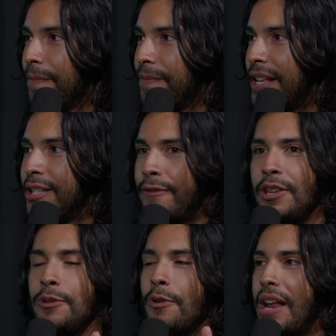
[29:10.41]
That's stuff
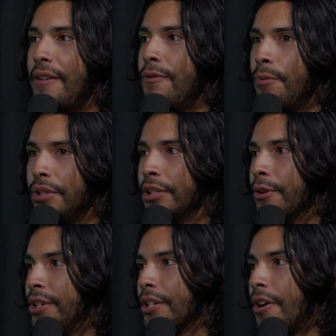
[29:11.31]
that you don't ever really
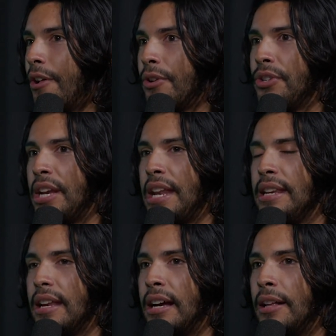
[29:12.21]
learn in college.
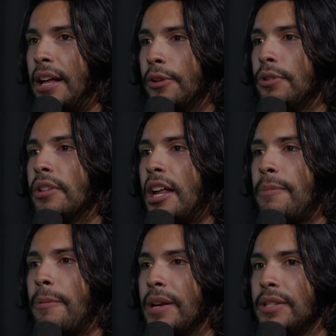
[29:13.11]
And I learned a lot
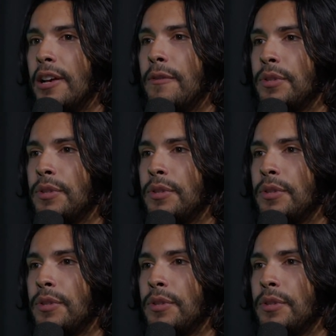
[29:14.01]
about myself.